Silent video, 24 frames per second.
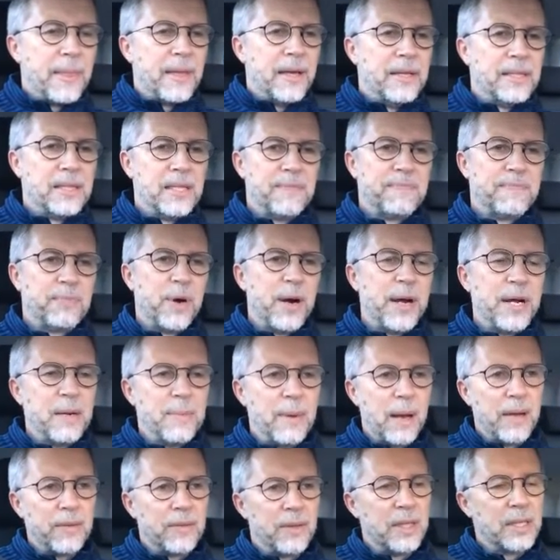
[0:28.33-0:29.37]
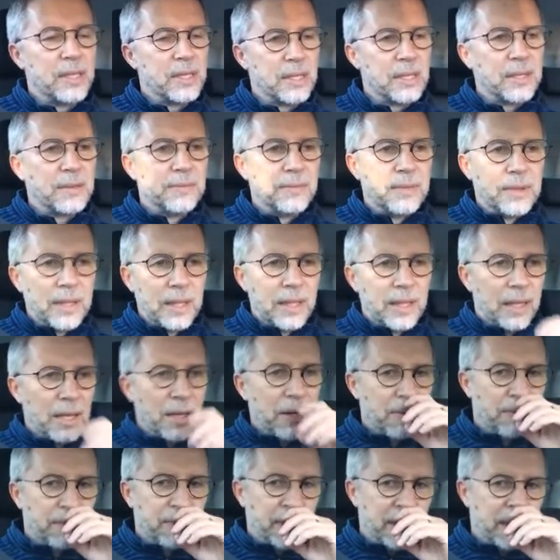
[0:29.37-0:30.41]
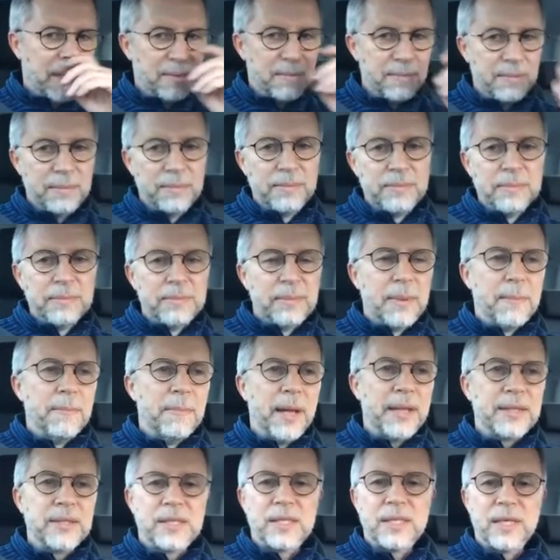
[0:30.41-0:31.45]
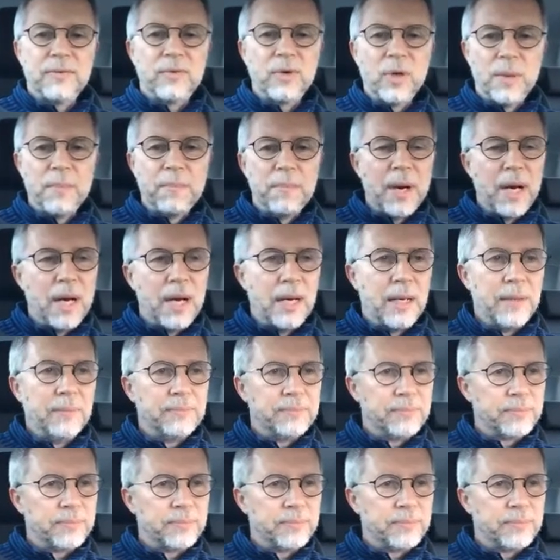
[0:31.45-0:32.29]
as I've prayed about this over the months that have gone by,